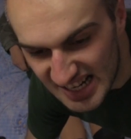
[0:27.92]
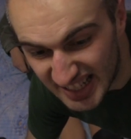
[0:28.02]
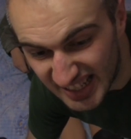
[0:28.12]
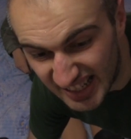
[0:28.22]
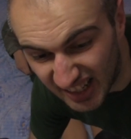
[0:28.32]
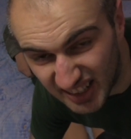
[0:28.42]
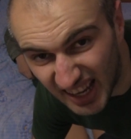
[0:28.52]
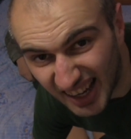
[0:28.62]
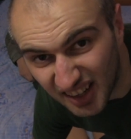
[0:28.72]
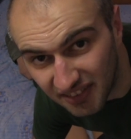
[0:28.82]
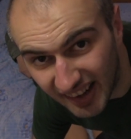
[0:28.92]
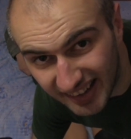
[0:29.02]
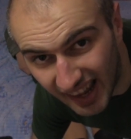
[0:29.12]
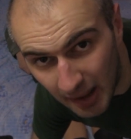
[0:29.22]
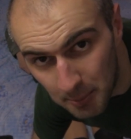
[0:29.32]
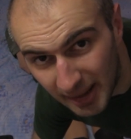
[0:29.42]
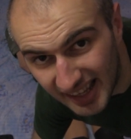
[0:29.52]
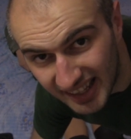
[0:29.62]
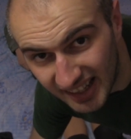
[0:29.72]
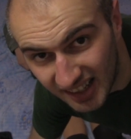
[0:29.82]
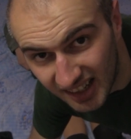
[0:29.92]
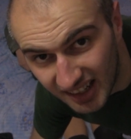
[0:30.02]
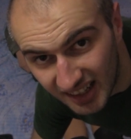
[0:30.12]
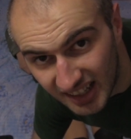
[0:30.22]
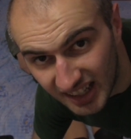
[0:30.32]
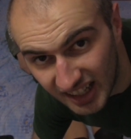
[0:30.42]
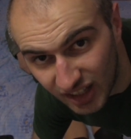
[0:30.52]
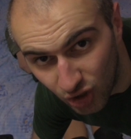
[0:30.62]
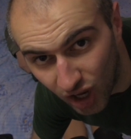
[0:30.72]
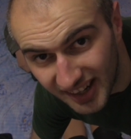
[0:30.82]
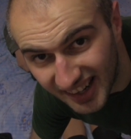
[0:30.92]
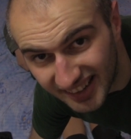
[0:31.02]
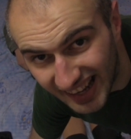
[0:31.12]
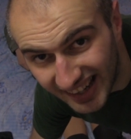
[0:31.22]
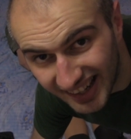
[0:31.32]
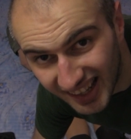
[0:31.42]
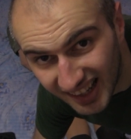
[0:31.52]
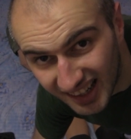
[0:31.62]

This is a sacrifice that I'm making. Do you understand?